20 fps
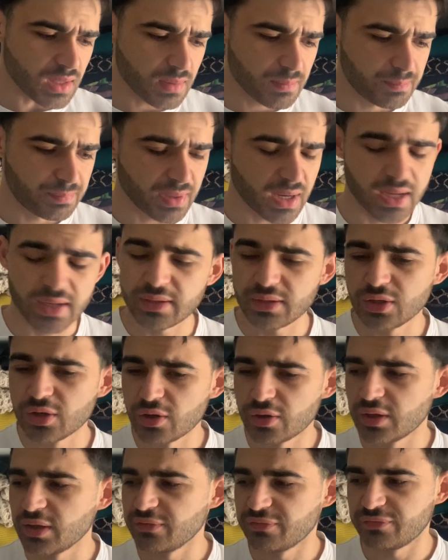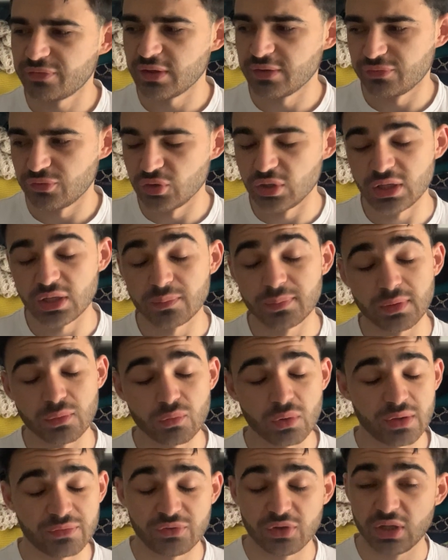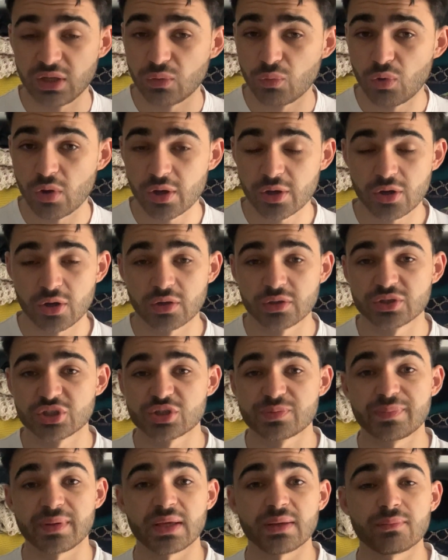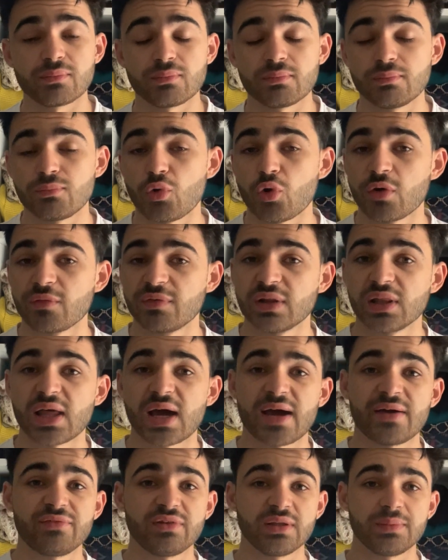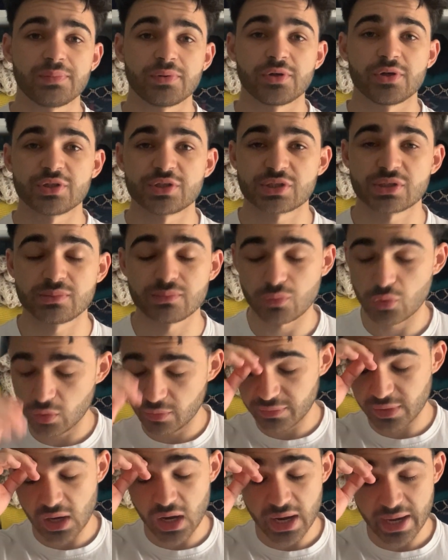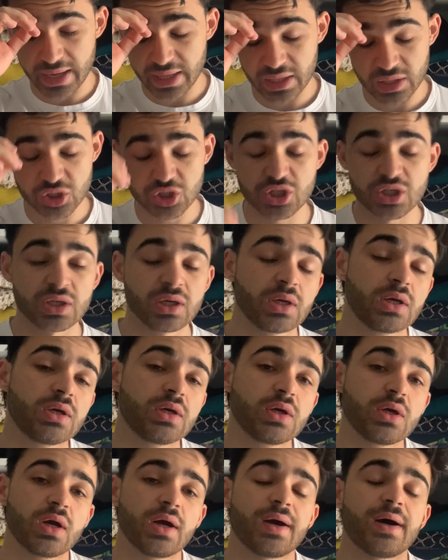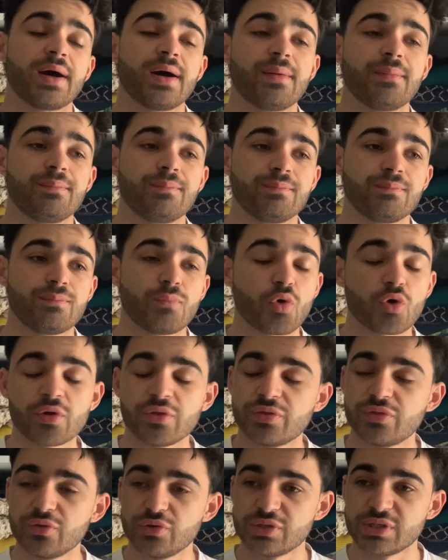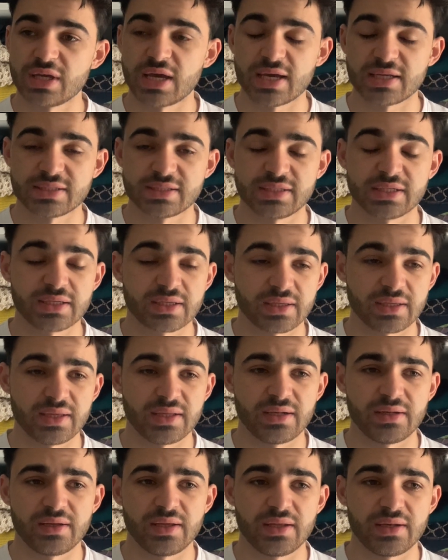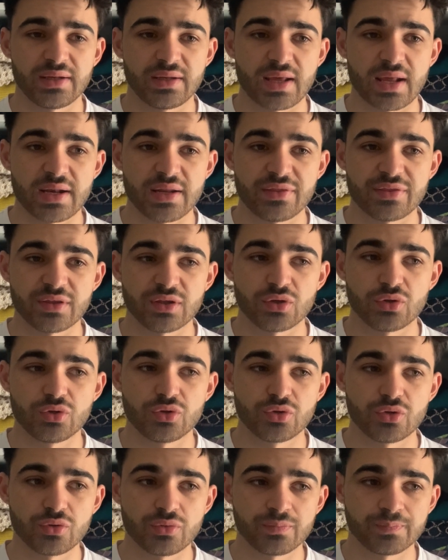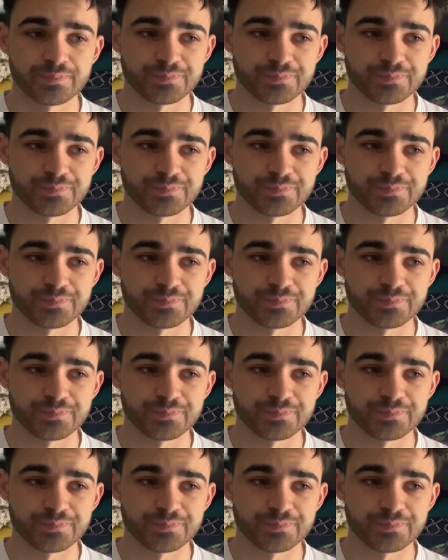but if you need to work on just being more of a lively person, more of a high energy, more enthusiastic in anything you do.